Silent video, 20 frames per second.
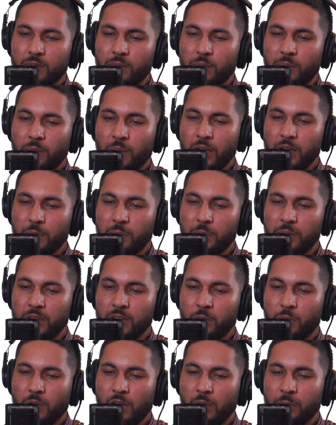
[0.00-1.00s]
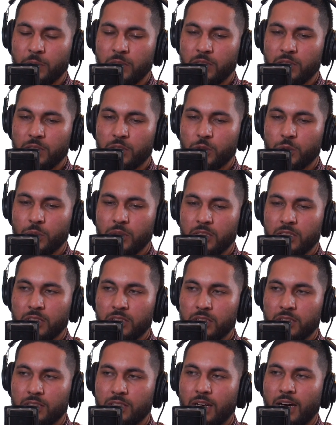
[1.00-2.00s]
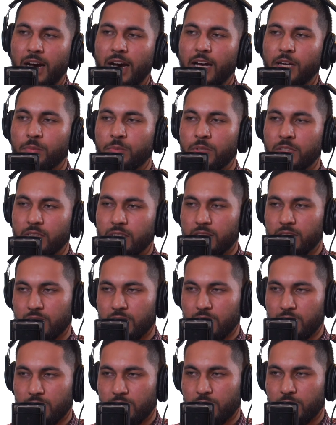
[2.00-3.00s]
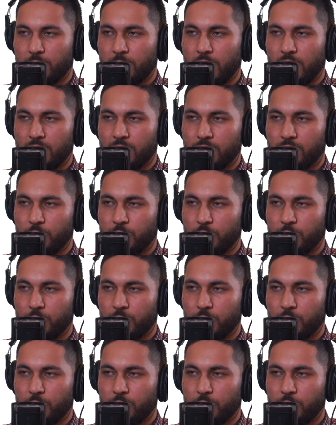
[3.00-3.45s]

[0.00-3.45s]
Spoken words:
might be a popular choice is a hybrid consensus model.